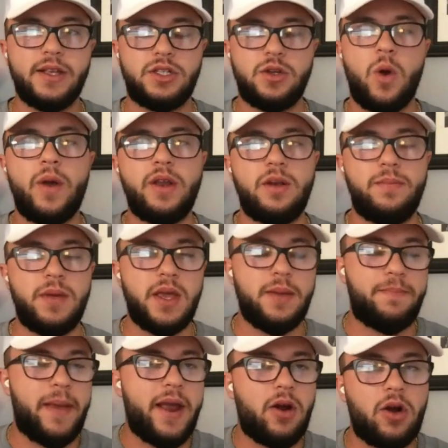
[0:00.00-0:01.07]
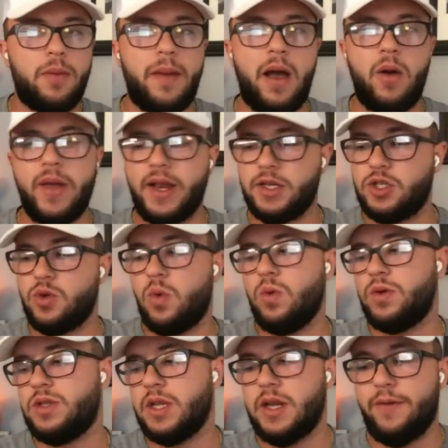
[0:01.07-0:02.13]
is going to be paramount
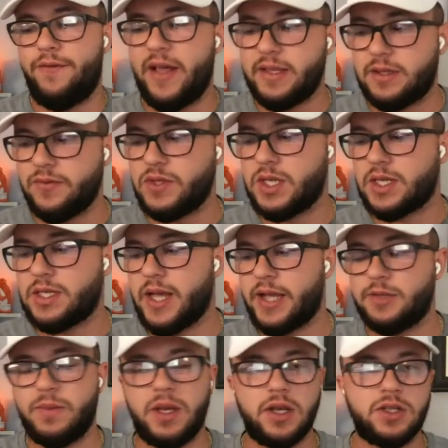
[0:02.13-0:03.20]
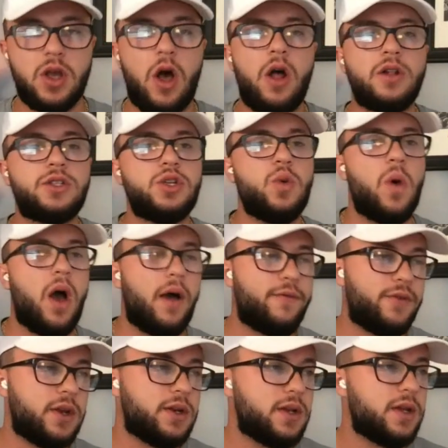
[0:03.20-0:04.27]
into the defensive success because all too
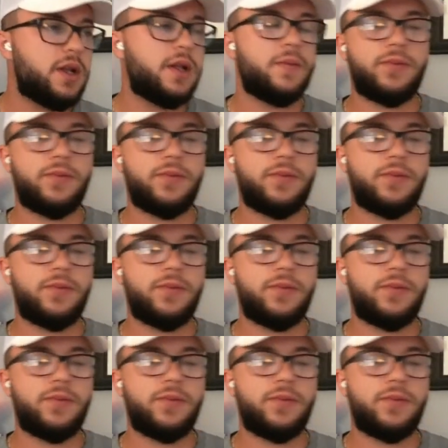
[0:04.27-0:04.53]
often,